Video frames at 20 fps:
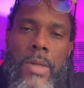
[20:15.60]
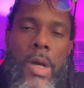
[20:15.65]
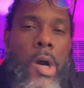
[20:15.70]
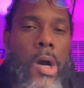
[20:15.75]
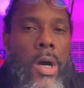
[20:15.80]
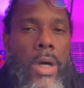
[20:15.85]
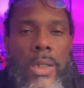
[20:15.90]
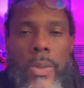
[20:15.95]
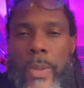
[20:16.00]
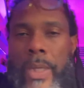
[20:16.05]

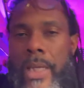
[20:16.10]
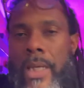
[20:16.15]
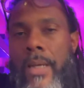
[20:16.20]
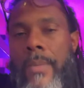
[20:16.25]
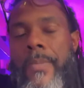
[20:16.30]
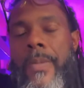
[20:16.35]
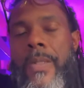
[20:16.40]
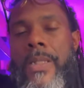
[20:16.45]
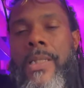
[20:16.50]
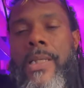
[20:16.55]
all the way
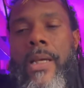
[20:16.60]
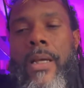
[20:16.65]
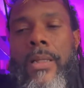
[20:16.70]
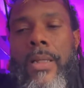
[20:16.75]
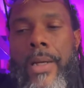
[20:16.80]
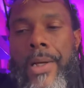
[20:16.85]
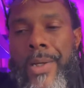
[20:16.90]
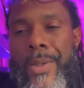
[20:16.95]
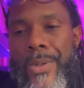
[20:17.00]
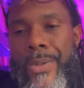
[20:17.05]
up until
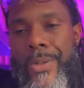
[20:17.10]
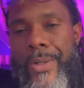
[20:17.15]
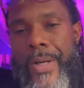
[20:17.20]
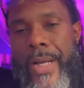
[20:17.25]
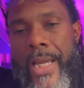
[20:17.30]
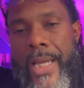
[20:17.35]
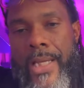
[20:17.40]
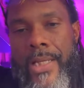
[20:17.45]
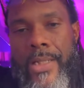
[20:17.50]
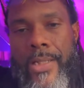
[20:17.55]
our older
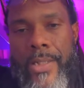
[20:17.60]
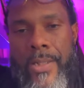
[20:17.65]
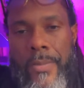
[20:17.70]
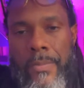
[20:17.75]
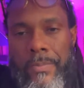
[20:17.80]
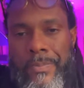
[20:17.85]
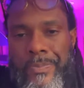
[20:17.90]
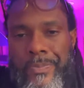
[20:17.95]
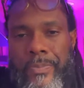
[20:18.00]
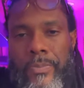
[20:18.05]
age.
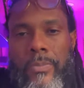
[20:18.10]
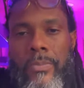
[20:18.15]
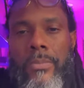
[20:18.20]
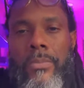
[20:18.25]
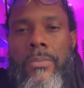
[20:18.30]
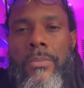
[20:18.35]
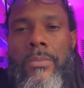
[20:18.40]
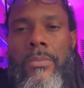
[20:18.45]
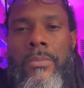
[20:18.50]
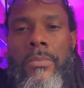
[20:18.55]

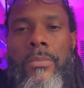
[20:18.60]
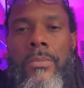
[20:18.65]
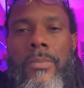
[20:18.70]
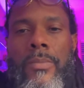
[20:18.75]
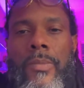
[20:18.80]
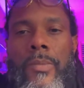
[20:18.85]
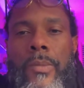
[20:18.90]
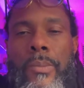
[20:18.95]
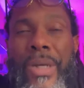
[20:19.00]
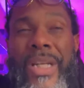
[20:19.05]

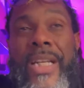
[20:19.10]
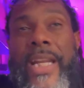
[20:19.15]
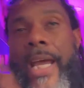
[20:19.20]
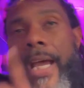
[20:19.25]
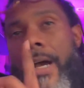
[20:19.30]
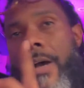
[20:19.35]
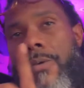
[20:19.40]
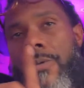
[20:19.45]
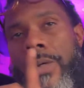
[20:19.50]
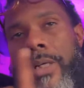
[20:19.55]
But
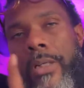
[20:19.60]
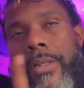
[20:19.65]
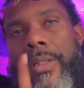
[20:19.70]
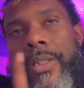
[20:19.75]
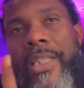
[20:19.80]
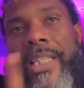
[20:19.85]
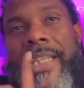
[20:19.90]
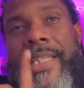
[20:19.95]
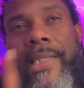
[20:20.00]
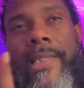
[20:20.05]
now we're
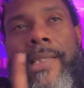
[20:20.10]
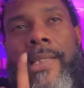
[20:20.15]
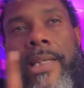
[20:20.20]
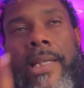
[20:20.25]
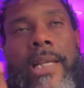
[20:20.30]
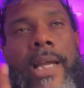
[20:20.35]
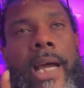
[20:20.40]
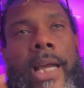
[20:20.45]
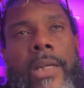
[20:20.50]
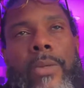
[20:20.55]

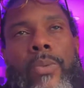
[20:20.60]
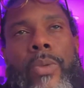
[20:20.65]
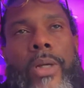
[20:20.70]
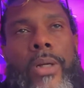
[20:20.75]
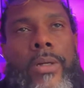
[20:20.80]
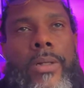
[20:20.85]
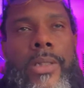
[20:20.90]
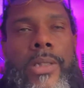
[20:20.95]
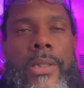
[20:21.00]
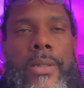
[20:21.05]

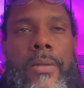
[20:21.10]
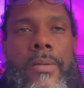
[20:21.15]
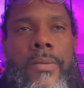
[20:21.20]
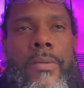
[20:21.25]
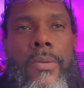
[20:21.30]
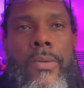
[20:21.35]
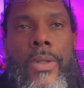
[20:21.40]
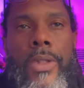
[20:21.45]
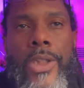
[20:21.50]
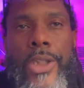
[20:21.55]
going to
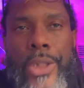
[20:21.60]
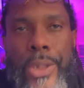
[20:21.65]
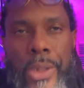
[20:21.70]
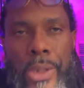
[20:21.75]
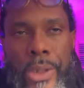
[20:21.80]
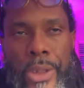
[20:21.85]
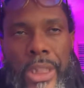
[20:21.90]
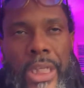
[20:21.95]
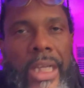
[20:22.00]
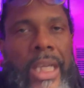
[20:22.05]

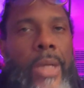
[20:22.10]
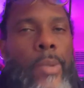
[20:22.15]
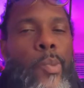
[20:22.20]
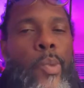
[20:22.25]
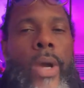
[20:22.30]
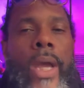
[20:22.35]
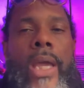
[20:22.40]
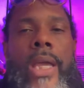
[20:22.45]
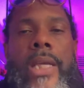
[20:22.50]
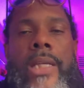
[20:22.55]
look at
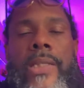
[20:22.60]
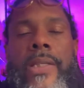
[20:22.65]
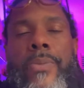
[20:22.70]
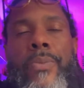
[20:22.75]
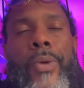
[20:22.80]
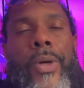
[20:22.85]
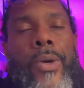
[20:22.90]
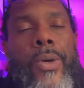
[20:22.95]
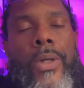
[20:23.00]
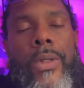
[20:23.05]
ways, and
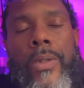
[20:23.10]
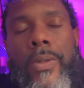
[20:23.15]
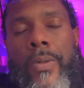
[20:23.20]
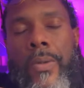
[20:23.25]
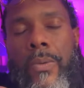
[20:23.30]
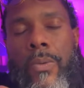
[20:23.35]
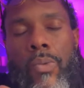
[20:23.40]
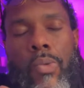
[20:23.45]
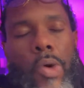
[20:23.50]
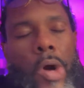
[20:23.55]
we're going
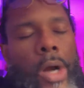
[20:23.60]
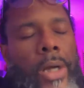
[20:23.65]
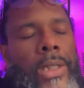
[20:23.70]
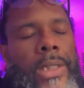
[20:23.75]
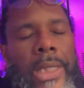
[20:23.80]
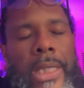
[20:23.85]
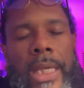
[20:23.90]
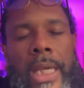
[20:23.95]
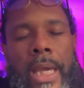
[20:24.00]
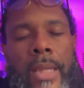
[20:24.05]
to work
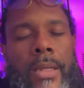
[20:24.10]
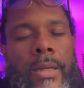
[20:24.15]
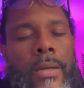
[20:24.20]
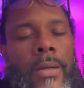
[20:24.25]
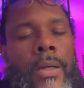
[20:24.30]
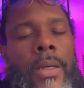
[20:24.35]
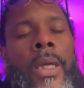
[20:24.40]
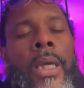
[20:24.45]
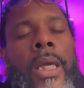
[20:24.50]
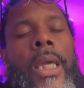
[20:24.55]

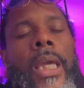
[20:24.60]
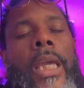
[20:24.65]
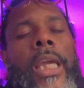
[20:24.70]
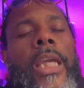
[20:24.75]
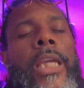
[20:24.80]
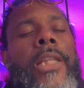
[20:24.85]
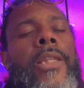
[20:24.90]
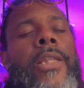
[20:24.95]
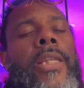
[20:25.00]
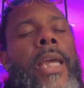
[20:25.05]
together
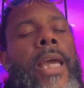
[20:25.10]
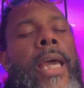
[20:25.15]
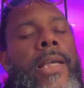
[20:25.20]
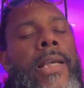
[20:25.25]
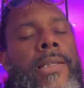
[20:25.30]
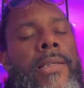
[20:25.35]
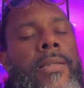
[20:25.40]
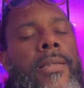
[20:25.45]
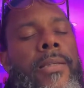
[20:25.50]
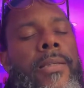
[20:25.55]
in the
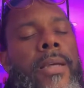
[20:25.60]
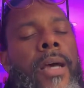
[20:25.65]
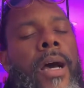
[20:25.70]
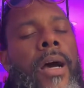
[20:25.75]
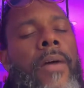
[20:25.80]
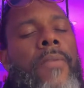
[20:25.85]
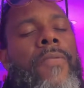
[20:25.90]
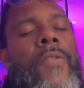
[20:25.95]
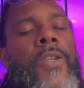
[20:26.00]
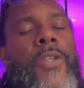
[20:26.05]
essence
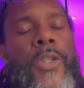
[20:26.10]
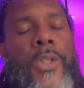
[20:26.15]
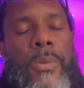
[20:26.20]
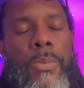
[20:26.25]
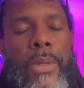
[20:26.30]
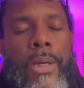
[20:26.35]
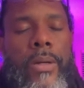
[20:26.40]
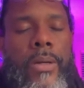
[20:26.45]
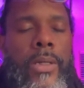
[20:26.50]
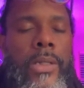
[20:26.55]
of the
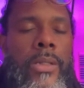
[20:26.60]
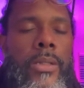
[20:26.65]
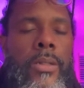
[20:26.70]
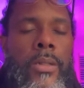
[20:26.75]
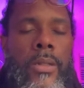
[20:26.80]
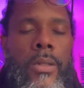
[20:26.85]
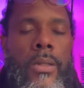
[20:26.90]
spirit